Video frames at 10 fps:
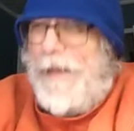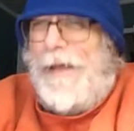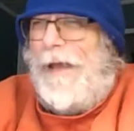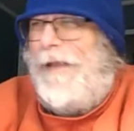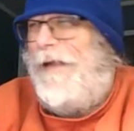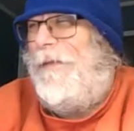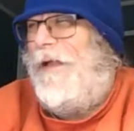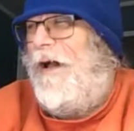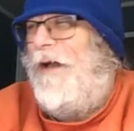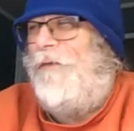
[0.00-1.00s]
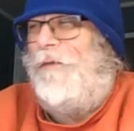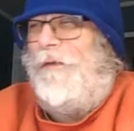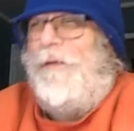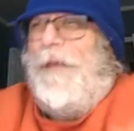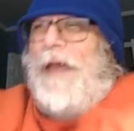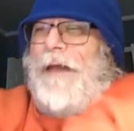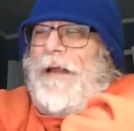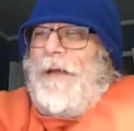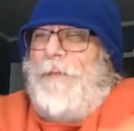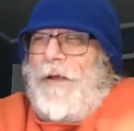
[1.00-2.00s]
I got to be honest with you, man.
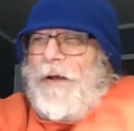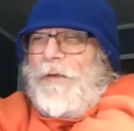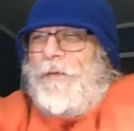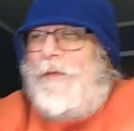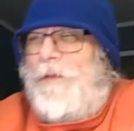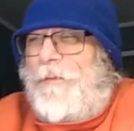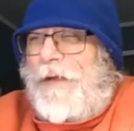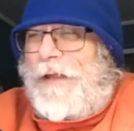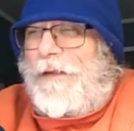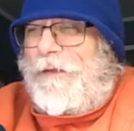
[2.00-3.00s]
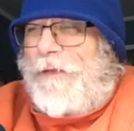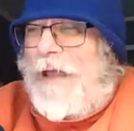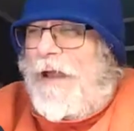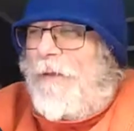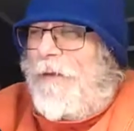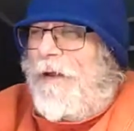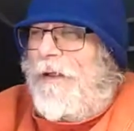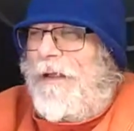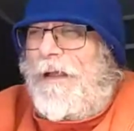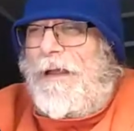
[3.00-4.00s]
I'll be honest with you, breaking this down, but
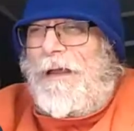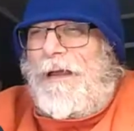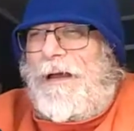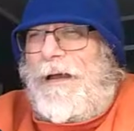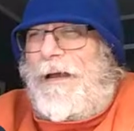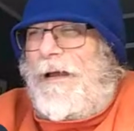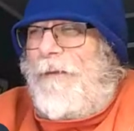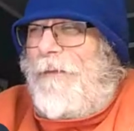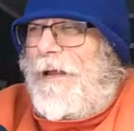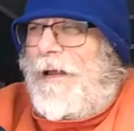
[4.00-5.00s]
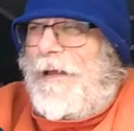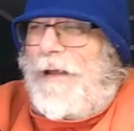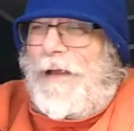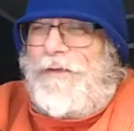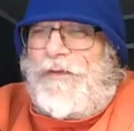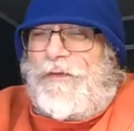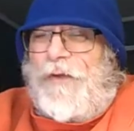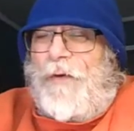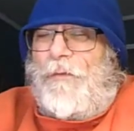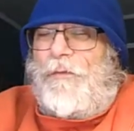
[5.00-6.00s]
I, am I, I just
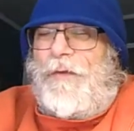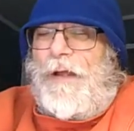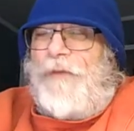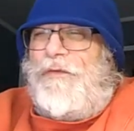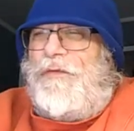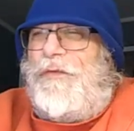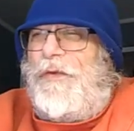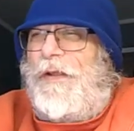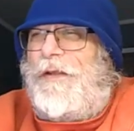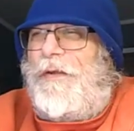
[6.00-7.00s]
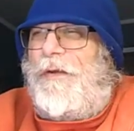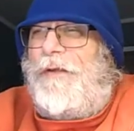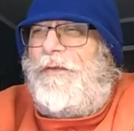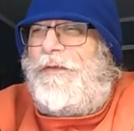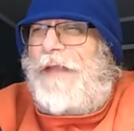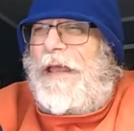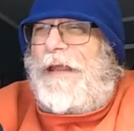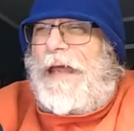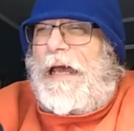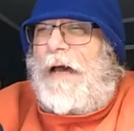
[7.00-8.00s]
don't re- I truly don't
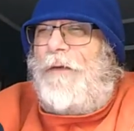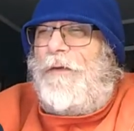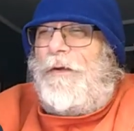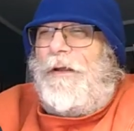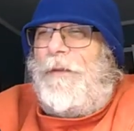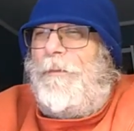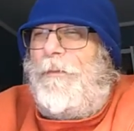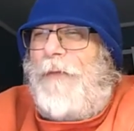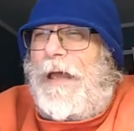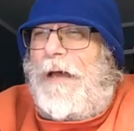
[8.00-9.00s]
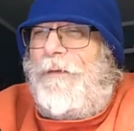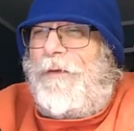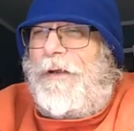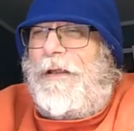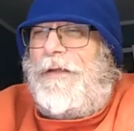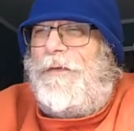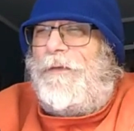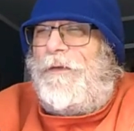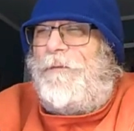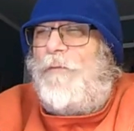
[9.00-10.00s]
understand how they're gonna how they're gonna
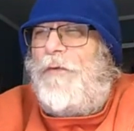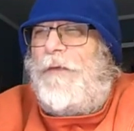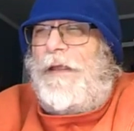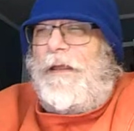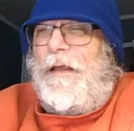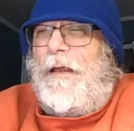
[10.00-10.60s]
use this movie